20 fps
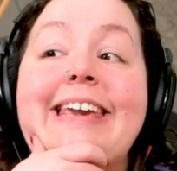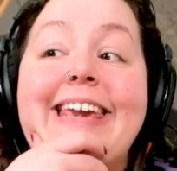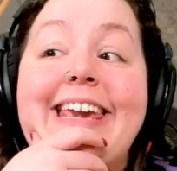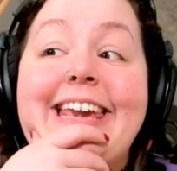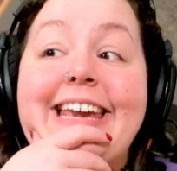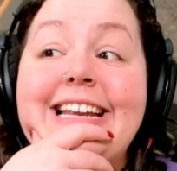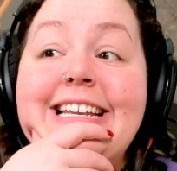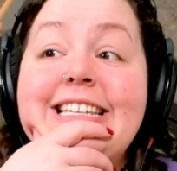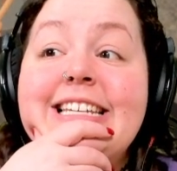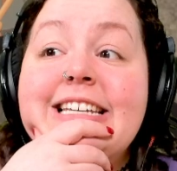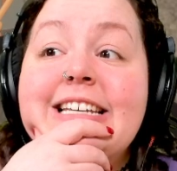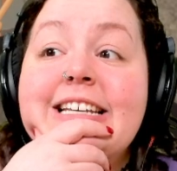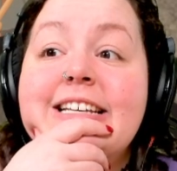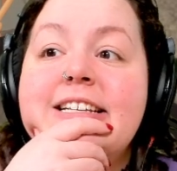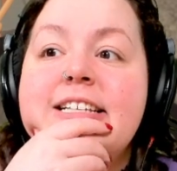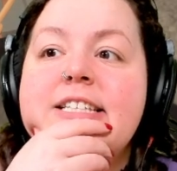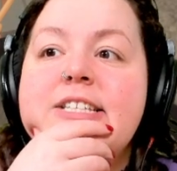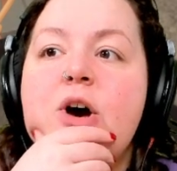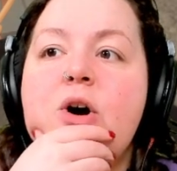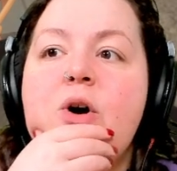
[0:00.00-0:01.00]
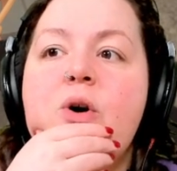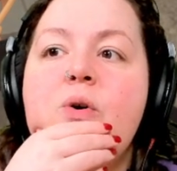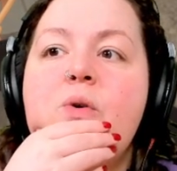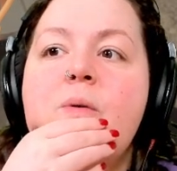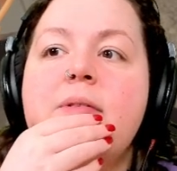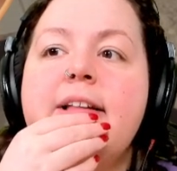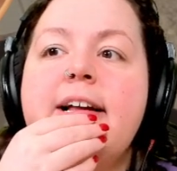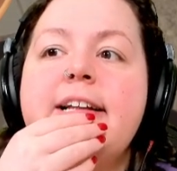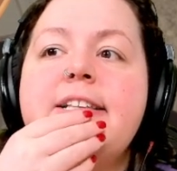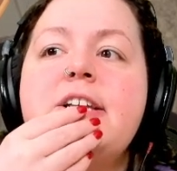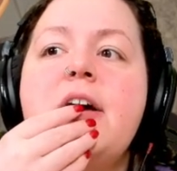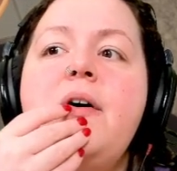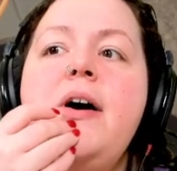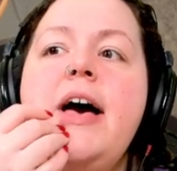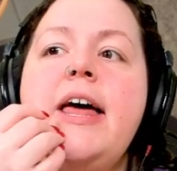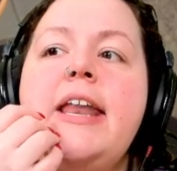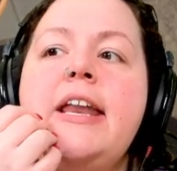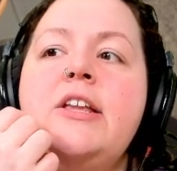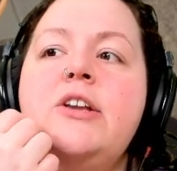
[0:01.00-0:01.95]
eat. So let's go ahead and